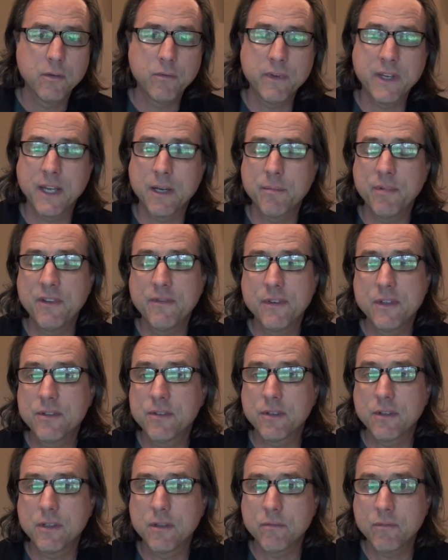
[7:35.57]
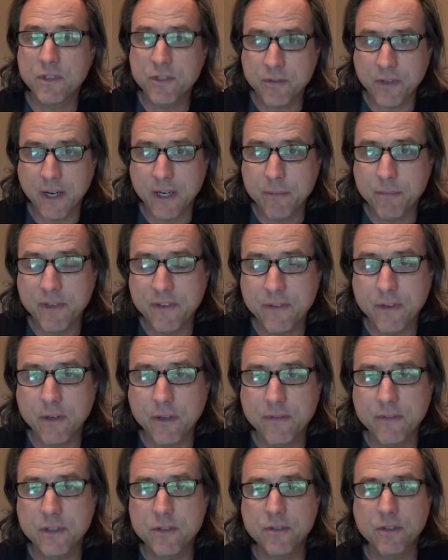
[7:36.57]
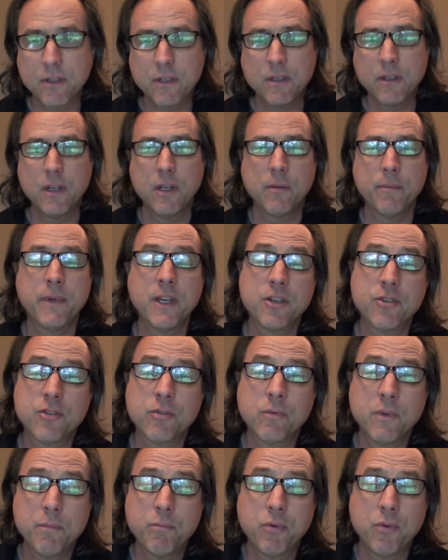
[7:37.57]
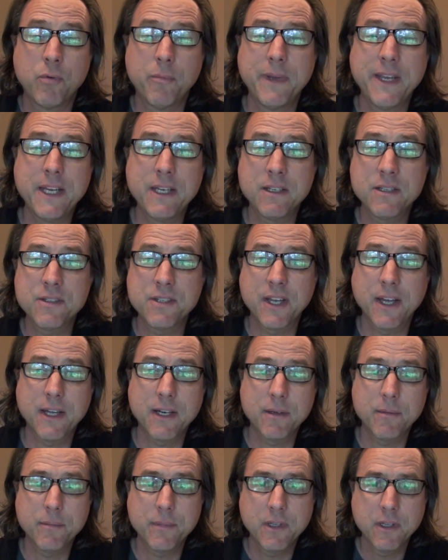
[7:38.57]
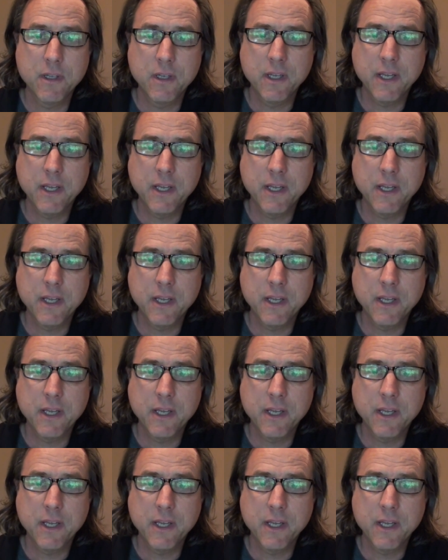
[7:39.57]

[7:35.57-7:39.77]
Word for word: we got to be vigilant we try to be very vigilant make sure we pull maintenance on them